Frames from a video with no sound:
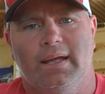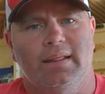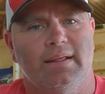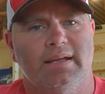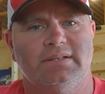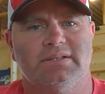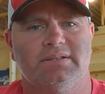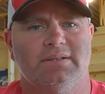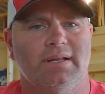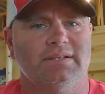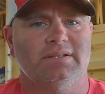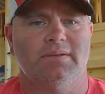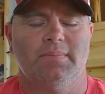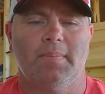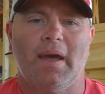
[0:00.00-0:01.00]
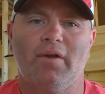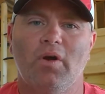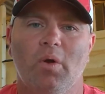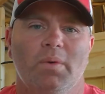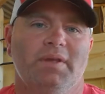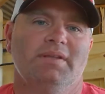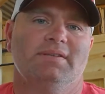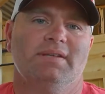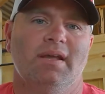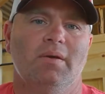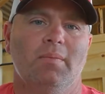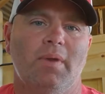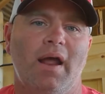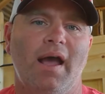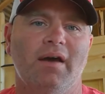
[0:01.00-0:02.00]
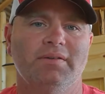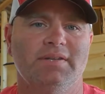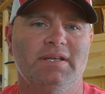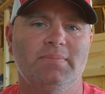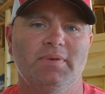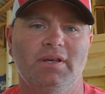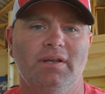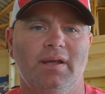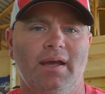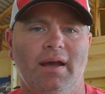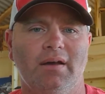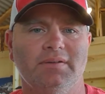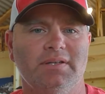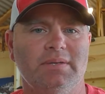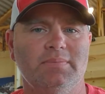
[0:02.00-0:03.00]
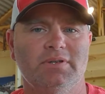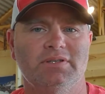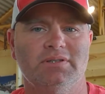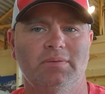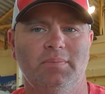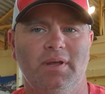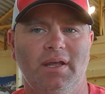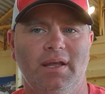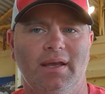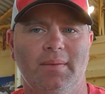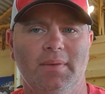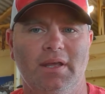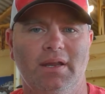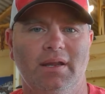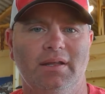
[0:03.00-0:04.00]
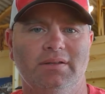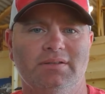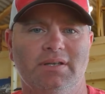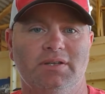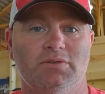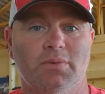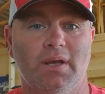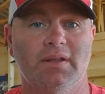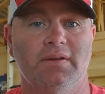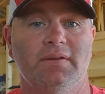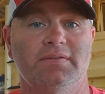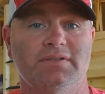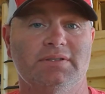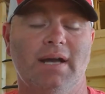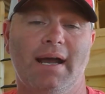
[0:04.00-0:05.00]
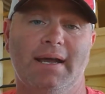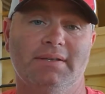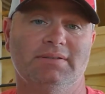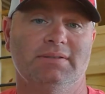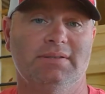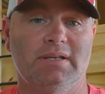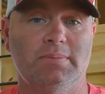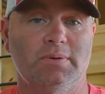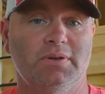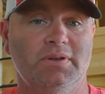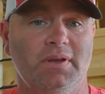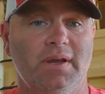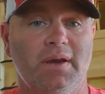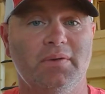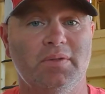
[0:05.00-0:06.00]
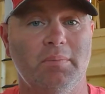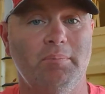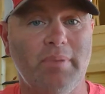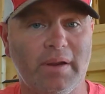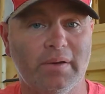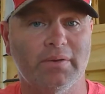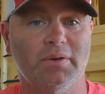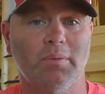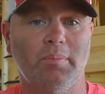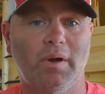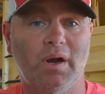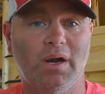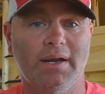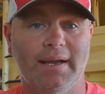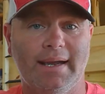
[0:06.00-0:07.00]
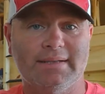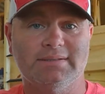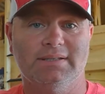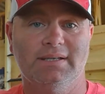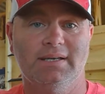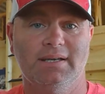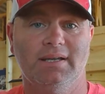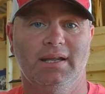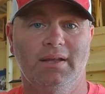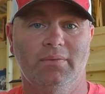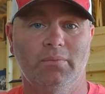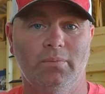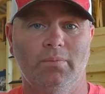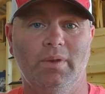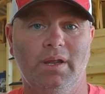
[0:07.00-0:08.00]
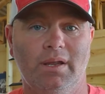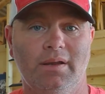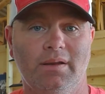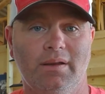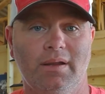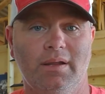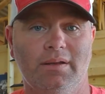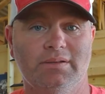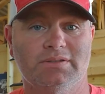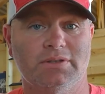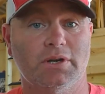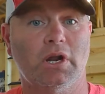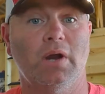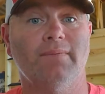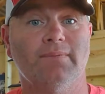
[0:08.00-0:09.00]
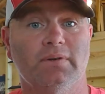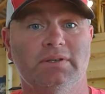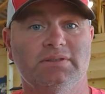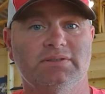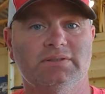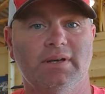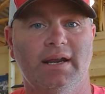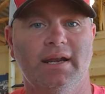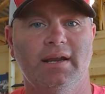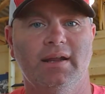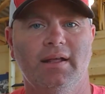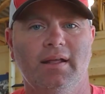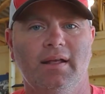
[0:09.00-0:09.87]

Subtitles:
That's about all we can say on how deep it should be. I mean, it's relative size. The deeper you go, the bigger your pond has to get in circumference, right?